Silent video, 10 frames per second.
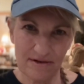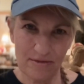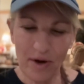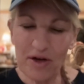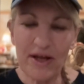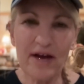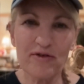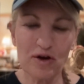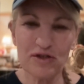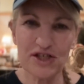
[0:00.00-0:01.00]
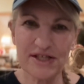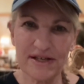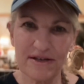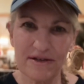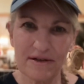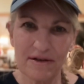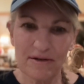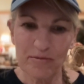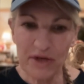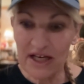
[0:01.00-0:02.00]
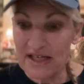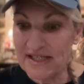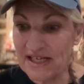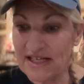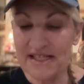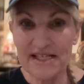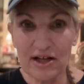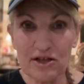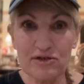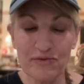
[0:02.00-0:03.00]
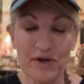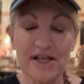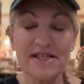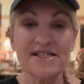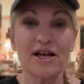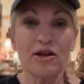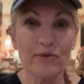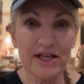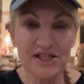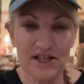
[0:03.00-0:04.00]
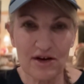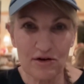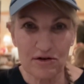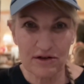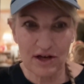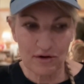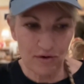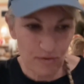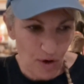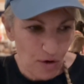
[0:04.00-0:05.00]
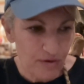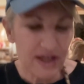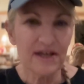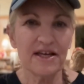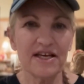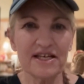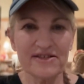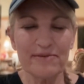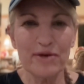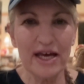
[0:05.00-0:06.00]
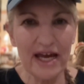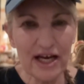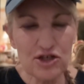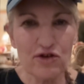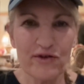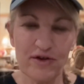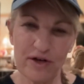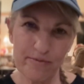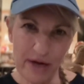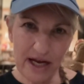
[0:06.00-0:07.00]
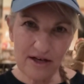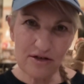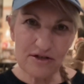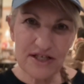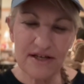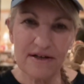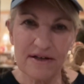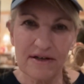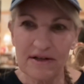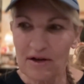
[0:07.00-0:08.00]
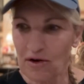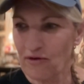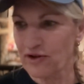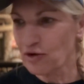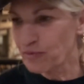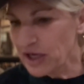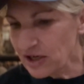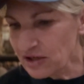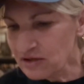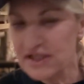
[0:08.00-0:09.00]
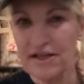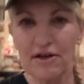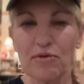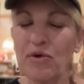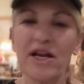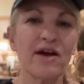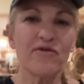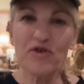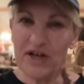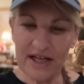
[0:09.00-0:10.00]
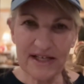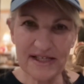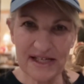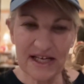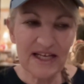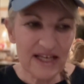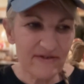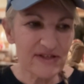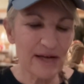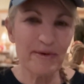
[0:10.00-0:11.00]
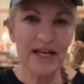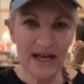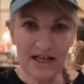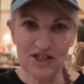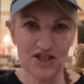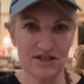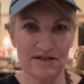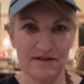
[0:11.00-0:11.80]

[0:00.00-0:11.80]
Why do they have coaches? Because it accelerates their growth. It gives them an edge over their competitors, over their peers, whatever it is, it gives them an edge.